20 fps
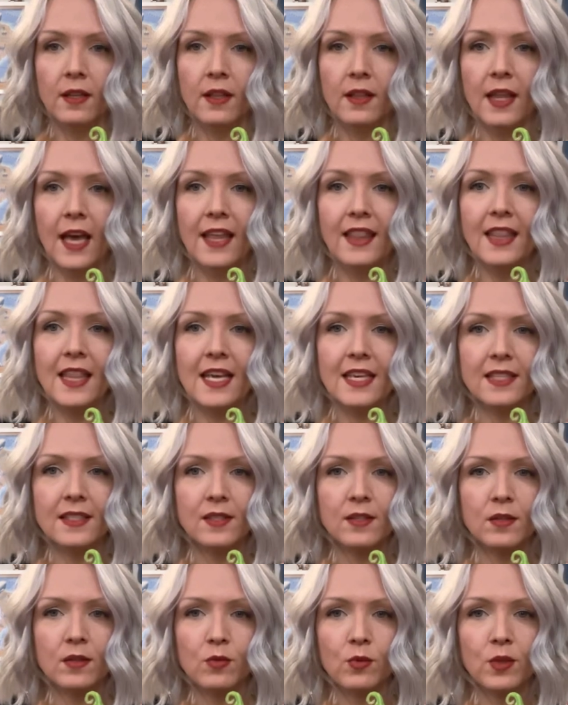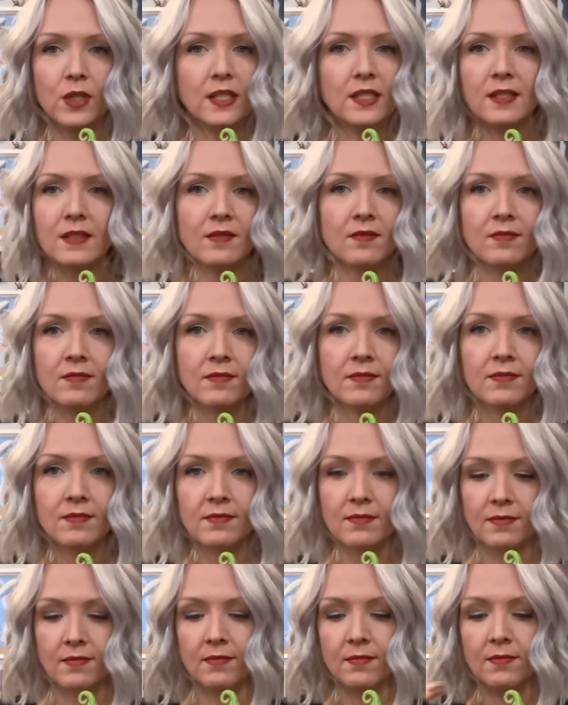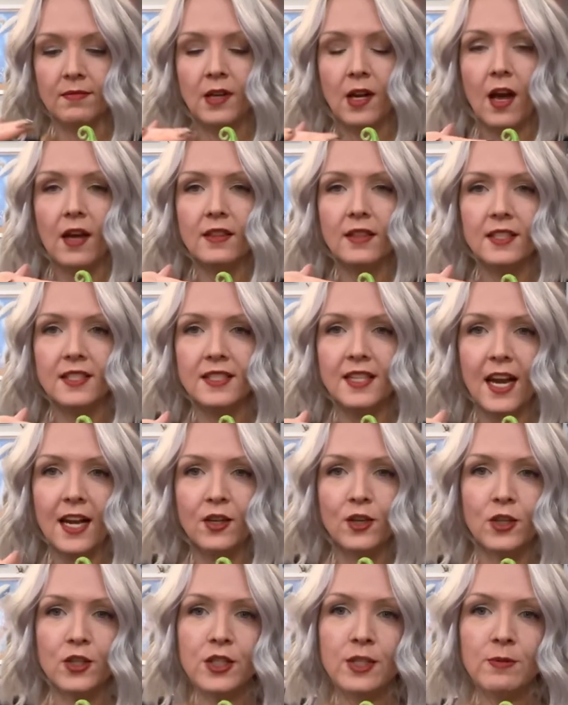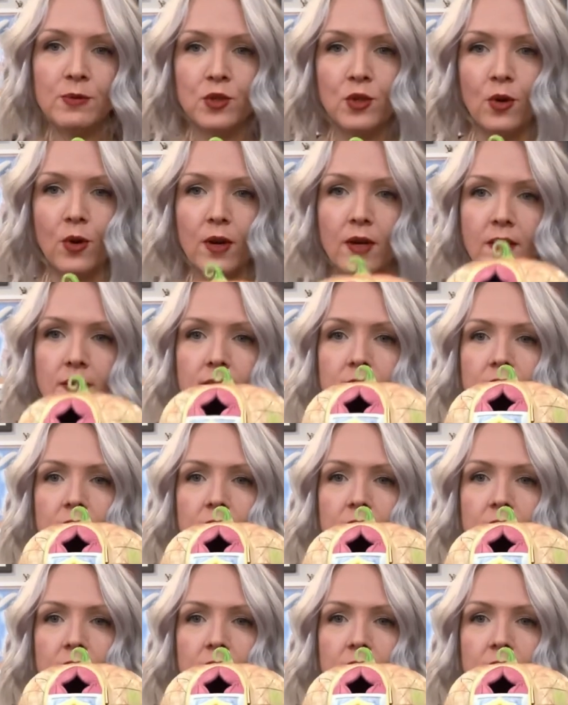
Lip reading: that this was not the standard Gymshore.